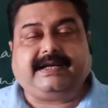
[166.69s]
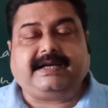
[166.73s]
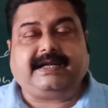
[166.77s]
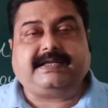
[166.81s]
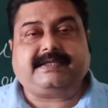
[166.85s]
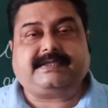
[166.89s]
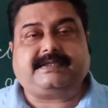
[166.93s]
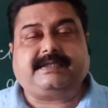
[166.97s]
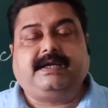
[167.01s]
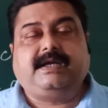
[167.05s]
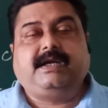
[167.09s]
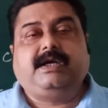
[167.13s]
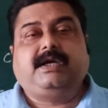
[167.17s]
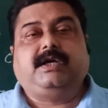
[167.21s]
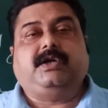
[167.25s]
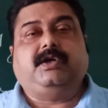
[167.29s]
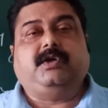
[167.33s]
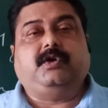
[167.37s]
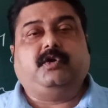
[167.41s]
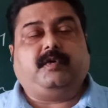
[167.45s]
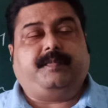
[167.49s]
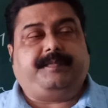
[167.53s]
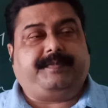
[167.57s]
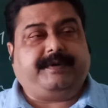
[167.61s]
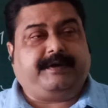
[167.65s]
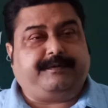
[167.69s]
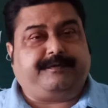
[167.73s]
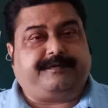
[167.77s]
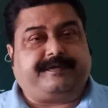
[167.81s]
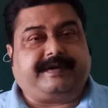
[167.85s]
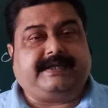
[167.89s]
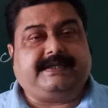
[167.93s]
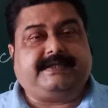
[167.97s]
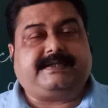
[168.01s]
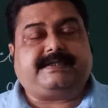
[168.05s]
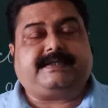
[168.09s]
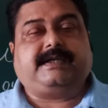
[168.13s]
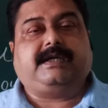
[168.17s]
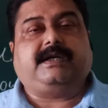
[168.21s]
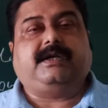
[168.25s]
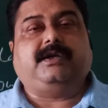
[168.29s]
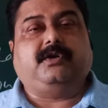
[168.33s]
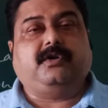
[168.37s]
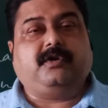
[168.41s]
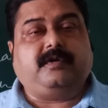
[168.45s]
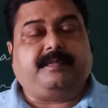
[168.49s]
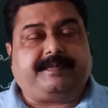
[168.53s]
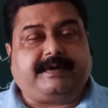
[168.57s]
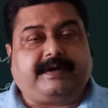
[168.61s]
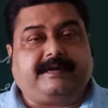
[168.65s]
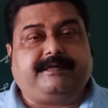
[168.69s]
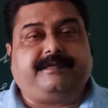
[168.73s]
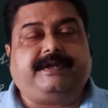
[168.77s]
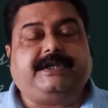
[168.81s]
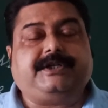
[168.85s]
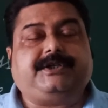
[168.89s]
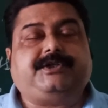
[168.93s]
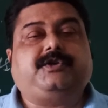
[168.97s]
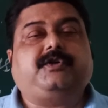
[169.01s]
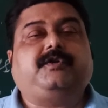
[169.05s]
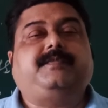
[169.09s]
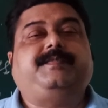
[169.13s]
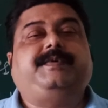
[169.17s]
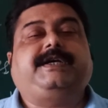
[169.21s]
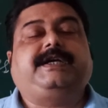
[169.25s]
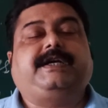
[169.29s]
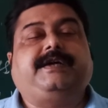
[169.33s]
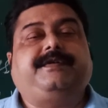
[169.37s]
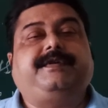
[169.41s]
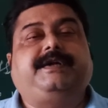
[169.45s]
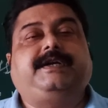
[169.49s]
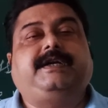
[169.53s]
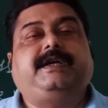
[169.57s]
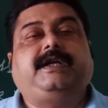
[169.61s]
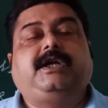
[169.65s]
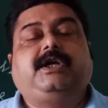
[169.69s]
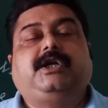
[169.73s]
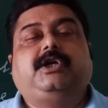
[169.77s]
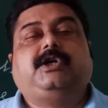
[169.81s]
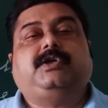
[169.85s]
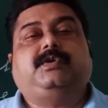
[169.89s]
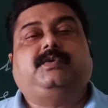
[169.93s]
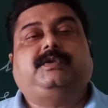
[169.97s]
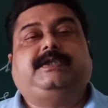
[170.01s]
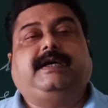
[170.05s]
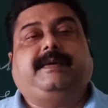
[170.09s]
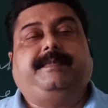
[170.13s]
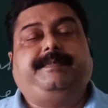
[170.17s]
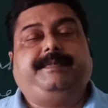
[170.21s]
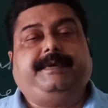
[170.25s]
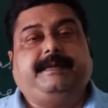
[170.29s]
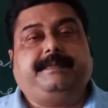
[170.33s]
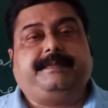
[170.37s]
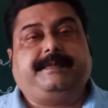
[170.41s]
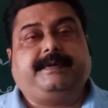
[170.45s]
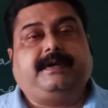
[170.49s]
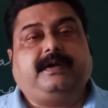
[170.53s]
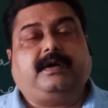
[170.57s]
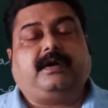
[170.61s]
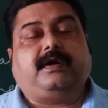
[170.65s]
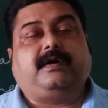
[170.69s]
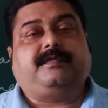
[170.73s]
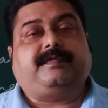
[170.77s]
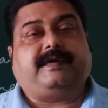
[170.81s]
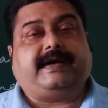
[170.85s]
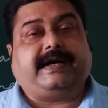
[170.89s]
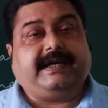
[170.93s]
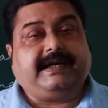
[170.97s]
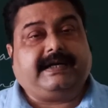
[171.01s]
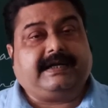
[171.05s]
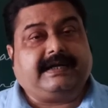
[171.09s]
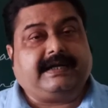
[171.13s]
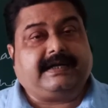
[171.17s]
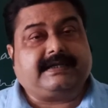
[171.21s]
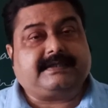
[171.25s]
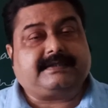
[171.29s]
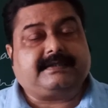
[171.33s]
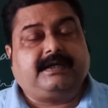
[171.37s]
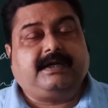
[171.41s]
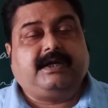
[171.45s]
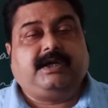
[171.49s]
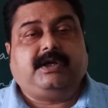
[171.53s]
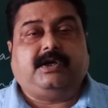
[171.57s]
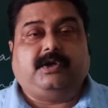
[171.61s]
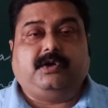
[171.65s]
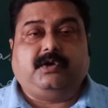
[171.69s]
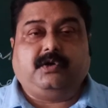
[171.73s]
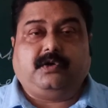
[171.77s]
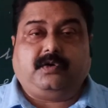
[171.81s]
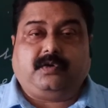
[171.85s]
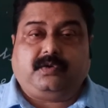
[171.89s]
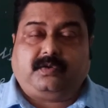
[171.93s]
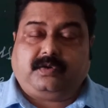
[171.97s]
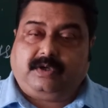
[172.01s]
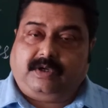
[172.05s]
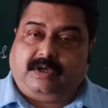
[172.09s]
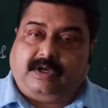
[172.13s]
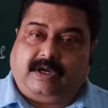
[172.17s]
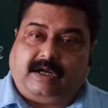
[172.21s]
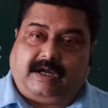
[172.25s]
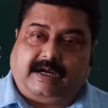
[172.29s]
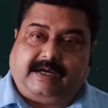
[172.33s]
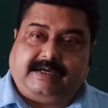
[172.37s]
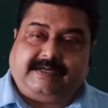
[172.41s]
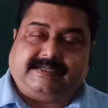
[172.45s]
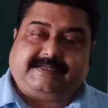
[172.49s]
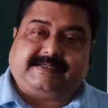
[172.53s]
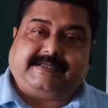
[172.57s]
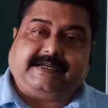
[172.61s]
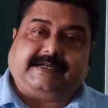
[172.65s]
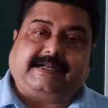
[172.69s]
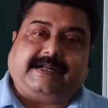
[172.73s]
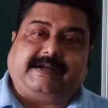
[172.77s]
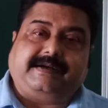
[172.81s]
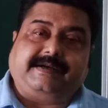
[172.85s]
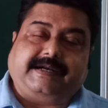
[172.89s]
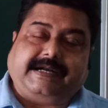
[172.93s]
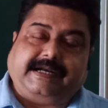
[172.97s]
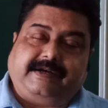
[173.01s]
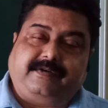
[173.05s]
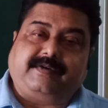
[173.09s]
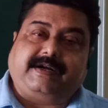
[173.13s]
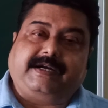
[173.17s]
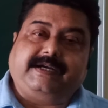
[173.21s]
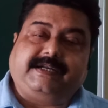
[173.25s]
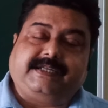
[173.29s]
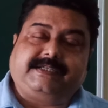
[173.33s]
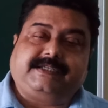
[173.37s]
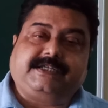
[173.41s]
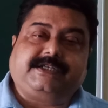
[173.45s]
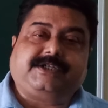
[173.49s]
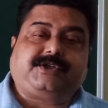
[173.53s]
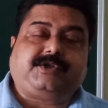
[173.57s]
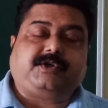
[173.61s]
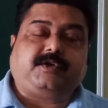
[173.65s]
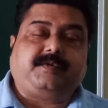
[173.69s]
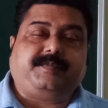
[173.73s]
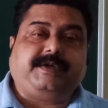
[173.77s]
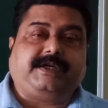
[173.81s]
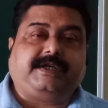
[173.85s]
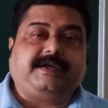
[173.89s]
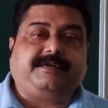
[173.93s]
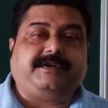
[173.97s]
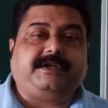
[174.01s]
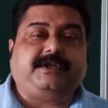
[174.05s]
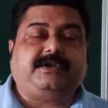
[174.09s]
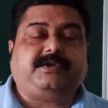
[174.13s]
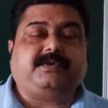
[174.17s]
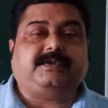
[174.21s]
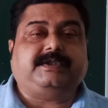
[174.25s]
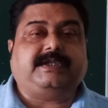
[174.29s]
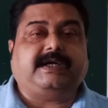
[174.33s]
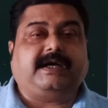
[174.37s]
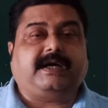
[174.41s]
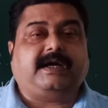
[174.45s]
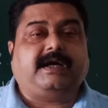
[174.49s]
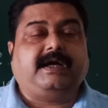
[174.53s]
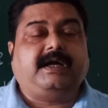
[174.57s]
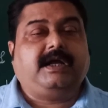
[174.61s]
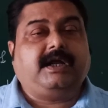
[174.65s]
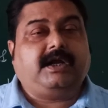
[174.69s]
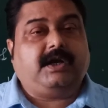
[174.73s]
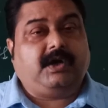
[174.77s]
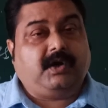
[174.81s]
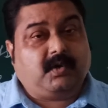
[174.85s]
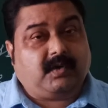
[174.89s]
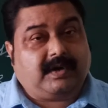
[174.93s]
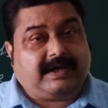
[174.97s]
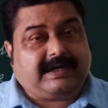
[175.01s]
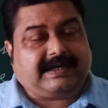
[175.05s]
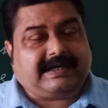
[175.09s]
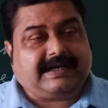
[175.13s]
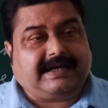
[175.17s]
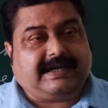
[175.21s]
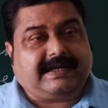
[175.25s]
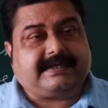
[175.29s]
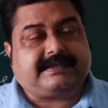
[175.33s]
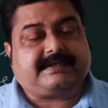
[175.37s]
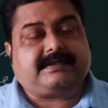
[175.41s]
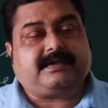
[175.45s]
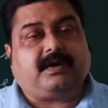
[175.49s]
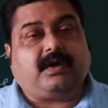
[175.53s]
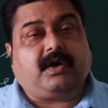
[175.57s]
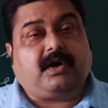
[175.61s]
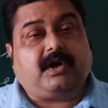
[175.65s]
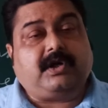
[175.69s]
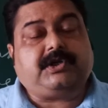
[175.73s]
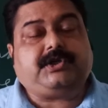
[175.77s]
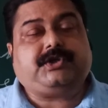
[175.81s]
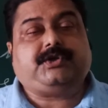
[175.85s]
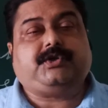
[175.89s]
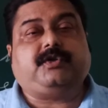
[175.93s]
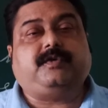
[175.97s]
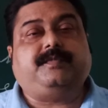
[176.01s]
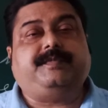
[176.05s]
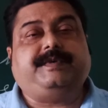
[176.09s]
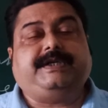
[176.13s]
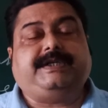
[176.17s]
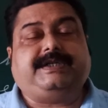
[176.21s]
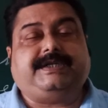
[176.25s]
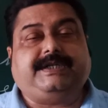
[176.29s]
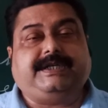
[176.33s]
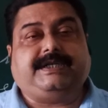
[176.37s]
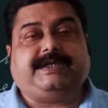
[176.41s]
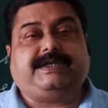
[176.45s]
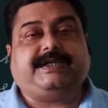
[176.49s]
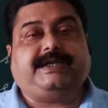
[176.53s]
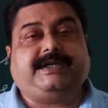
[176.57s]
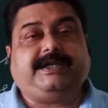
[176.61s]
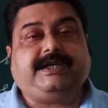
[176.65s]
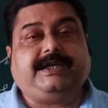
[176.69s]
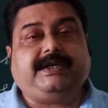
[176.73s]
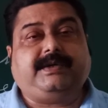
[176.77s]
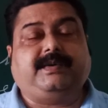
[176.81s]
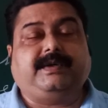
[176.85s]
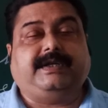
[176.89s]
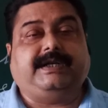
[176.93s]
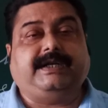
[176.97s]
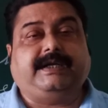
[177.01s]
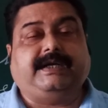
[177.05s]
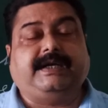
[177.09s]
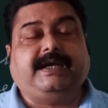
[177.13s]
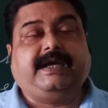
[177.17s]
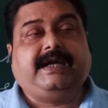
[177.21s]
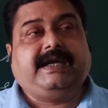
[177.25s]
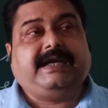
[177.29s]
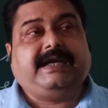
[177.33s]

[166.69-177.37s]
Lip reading: class, no preference, no privilege should be given to the people of high class. No disadvantages should be given to the lower class. All should be treated equally.